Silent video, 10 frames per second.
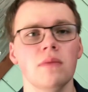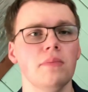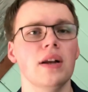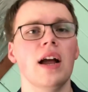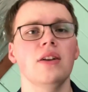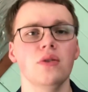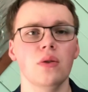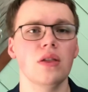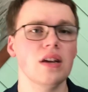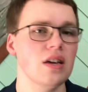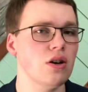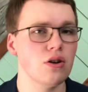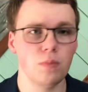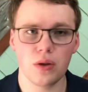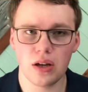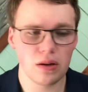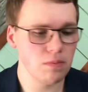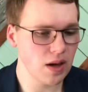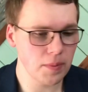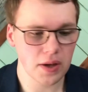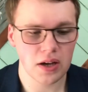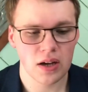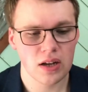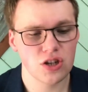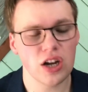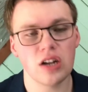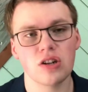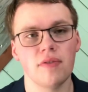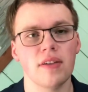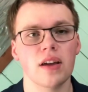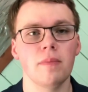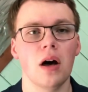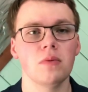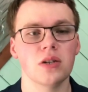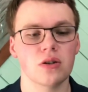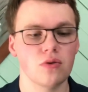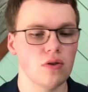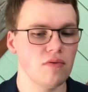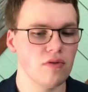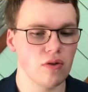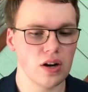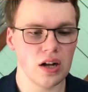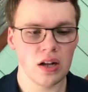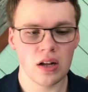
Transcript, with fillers: but I do think he could be maybe challenging for like a bomb six role in Florida.